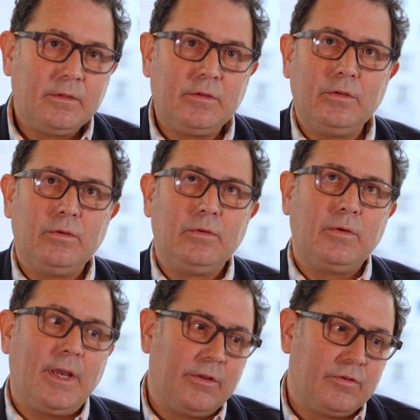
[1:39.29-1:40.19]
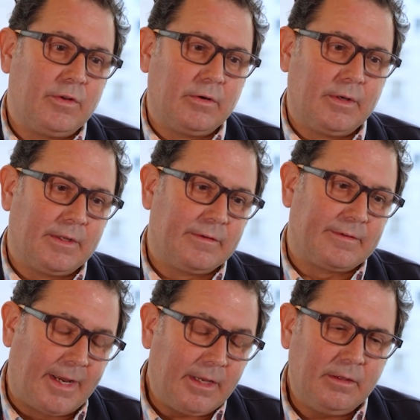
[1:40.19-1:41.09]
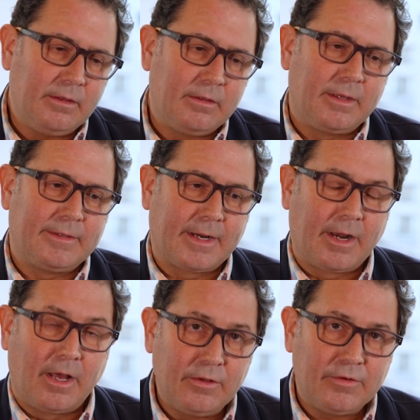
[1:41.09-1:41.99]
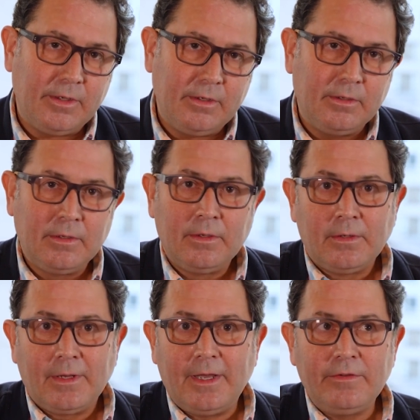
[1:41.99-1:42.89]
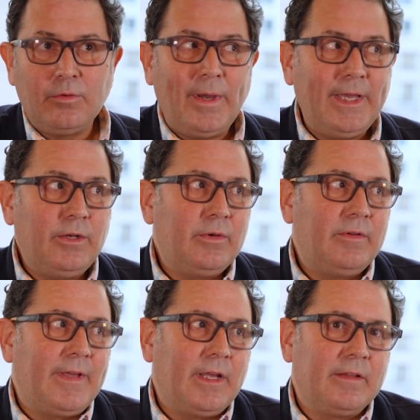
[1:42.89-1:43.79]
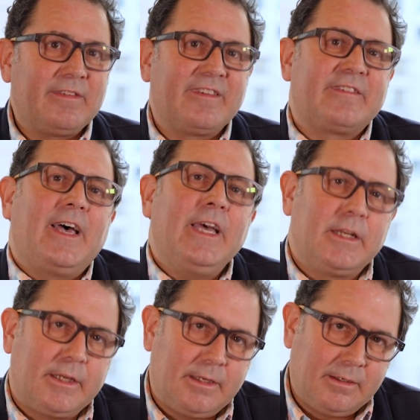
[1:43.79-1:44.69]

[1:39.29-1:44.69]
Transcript: to engineering and science and technology as a way to advance society.